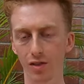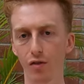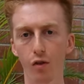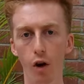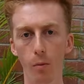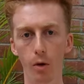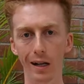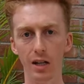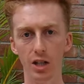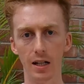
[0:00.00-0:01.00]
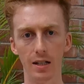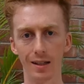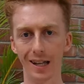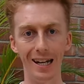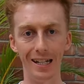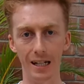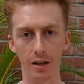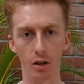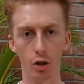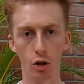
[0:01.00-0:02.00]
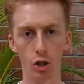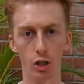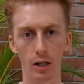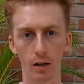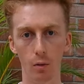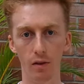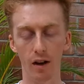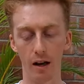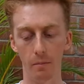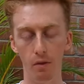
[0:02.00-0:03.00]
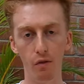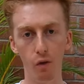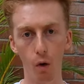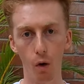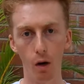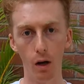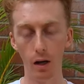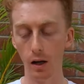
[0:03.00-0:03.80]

is far more energetic than any other cushioning we've had before.